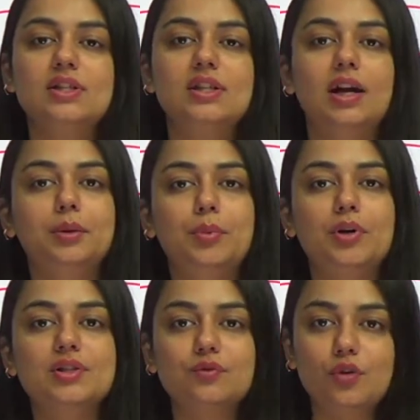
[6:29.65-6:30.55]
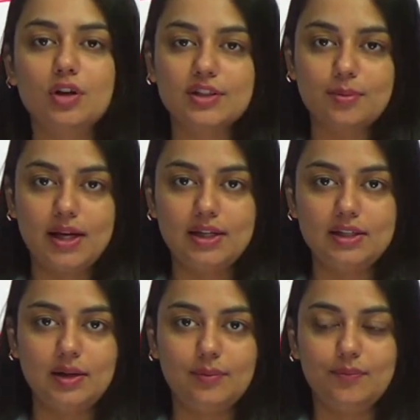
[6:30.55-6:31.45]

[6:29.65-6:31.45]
the other person for some idea.